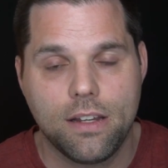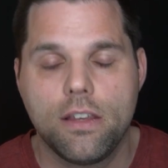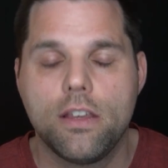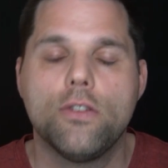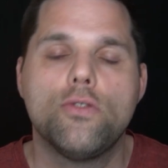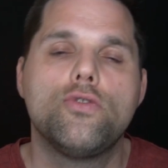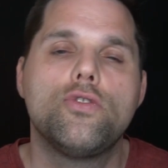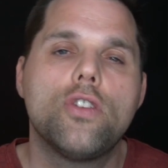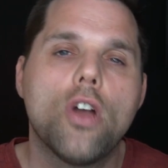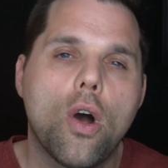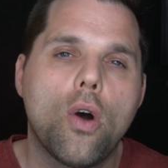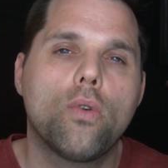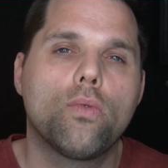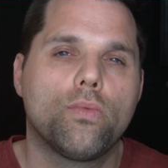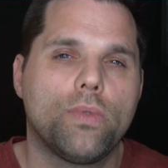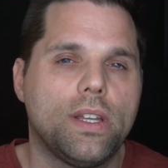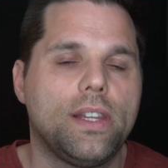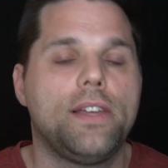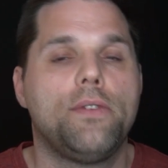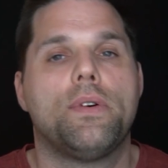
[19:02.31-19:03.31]
You don't
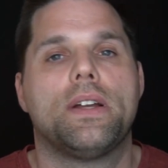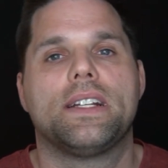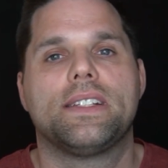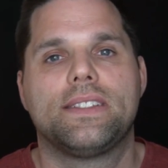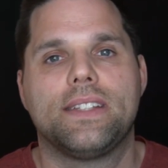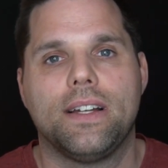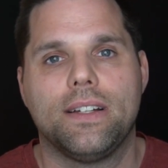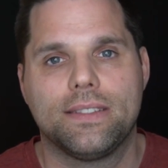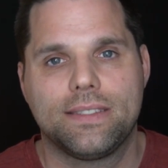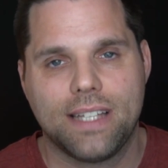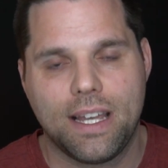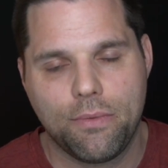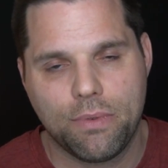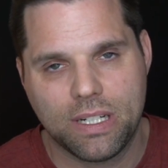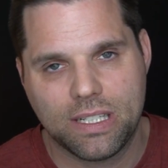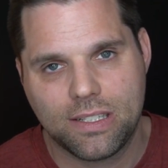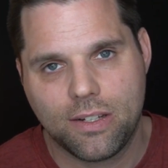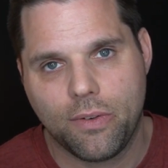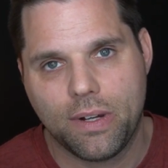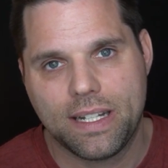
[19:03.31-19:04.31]
really want to sell a site
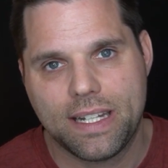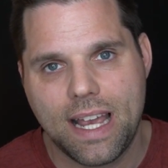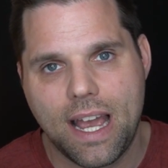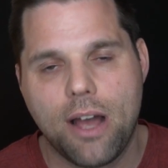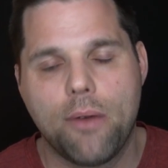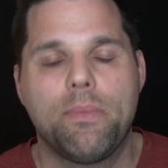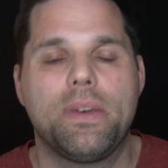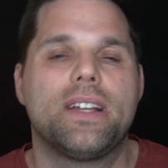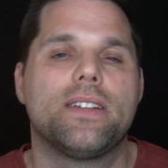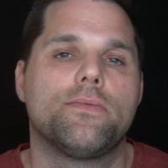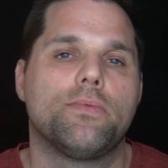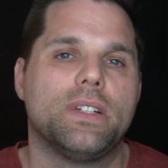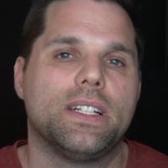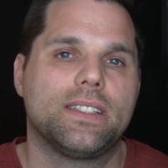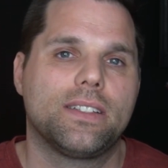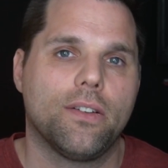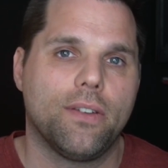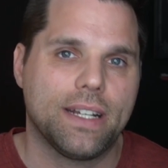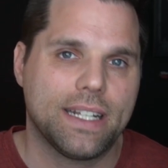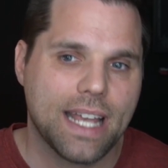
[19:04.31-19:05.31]
when it's going down because when
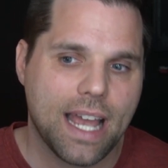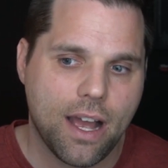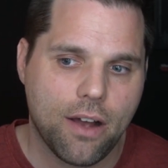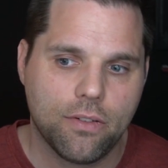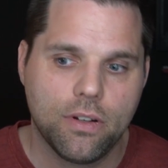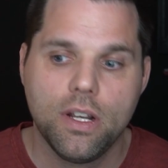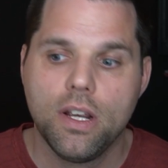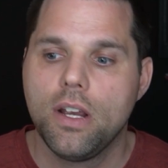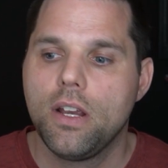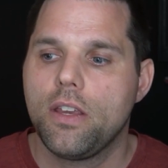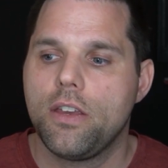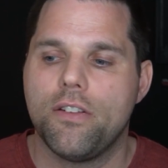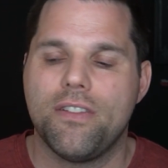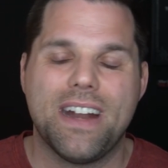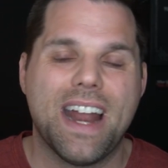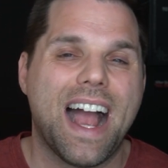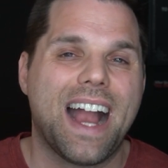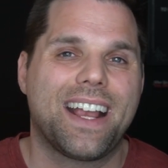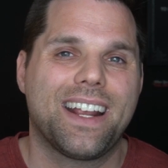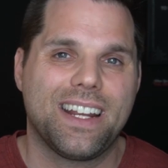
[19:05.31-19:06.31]
it's going down, you're
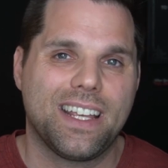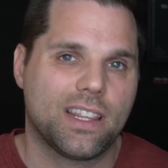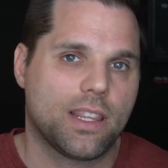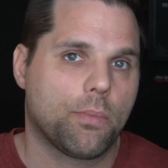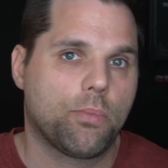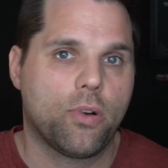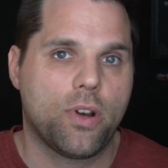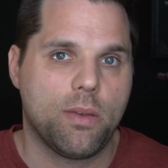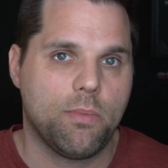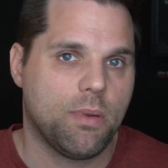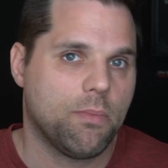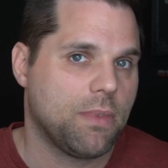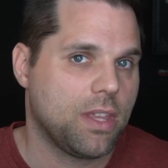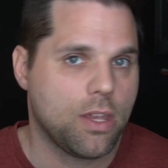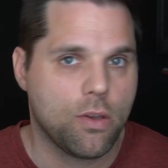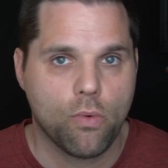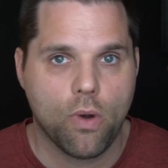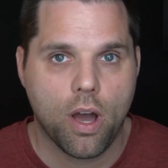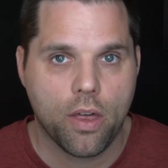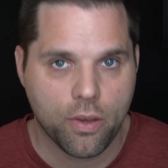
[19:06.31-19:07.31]
not going to get the premium
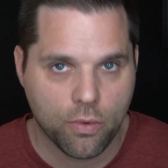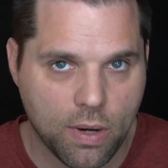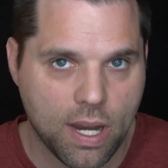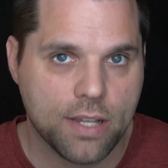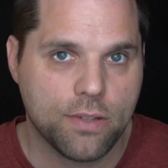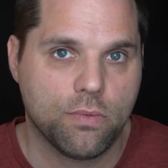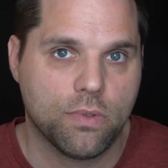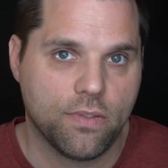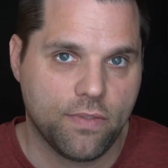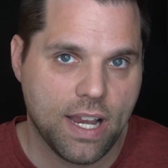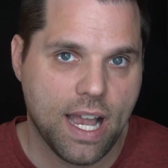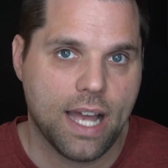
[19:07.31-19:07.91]
that you otherwise would have